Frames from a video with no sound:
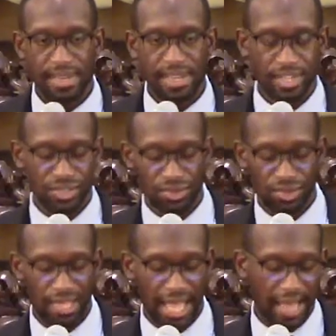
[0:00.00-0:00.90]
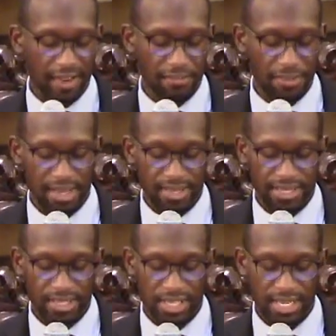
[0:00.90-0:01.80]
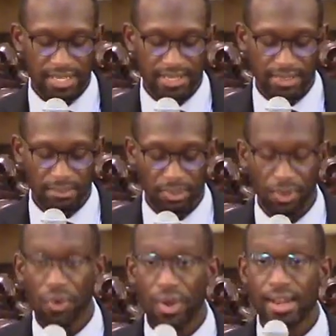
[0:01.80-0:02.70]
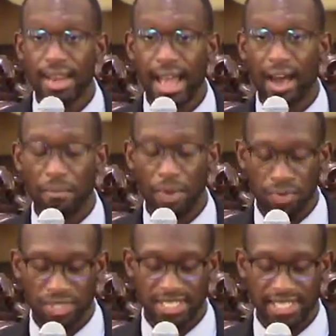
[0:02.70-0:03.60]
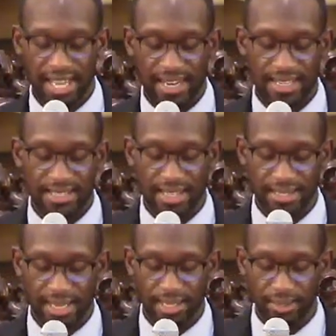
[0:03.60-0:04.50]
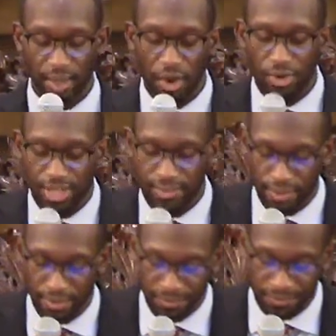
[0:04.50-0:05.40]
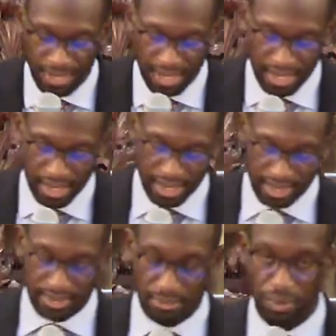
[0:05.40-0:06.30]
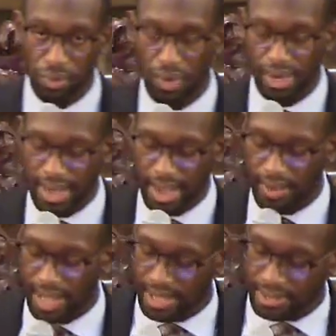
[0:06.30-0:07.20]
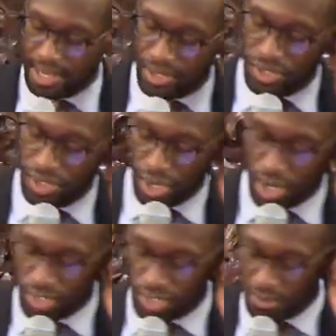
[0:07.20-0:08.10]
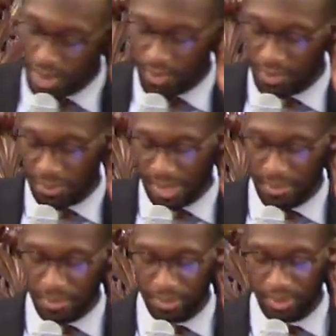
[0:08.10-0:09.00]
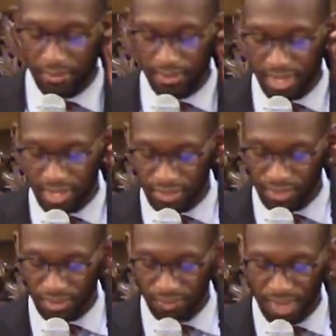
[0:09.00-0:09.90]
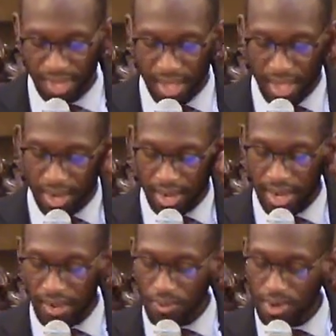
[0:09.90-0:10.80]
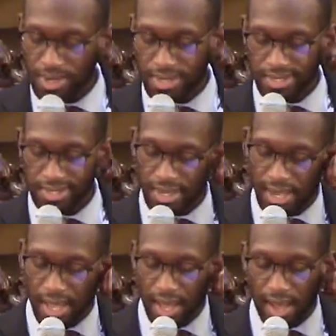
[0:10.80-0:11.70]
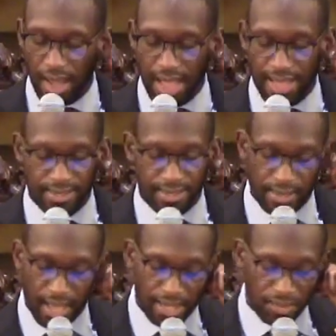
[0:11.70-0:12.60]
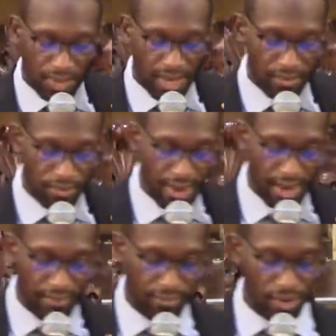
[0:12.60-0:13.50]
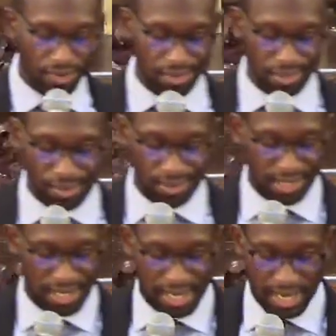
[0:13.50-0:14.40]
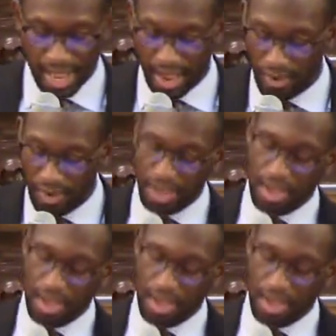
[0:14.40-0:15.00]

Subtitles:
Israel out of bondage, he is employed now, Moses that is, as a lawgiver. He is employed now as a judge among the people of Israel. And he was, as we have read in verse 13 now,